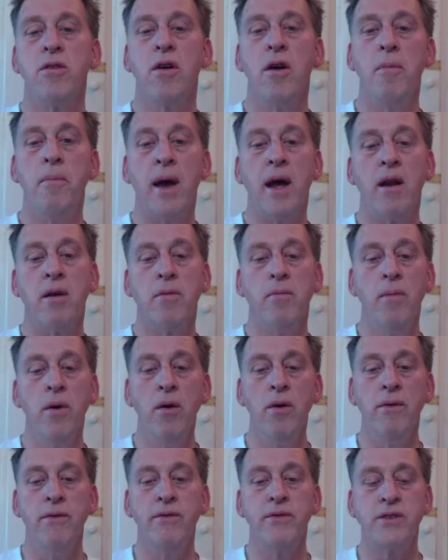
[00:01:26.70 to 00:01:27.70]
amount of
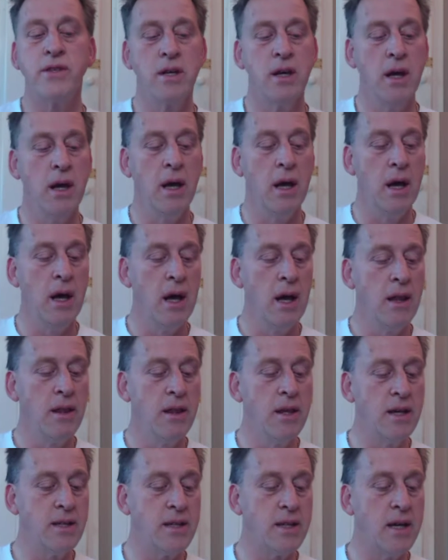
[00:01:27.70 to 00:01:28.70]
moves.
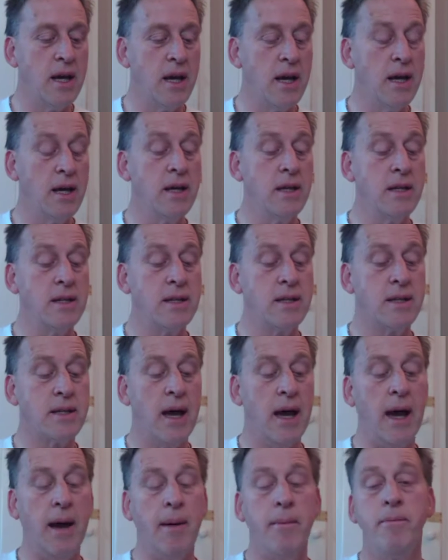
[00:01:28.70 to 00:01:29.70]
This is
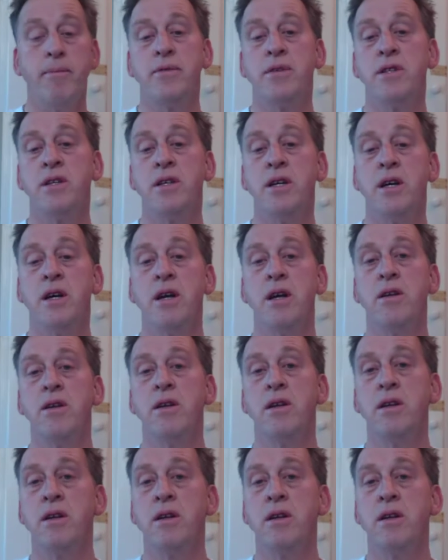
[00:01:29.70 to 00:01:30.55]
up to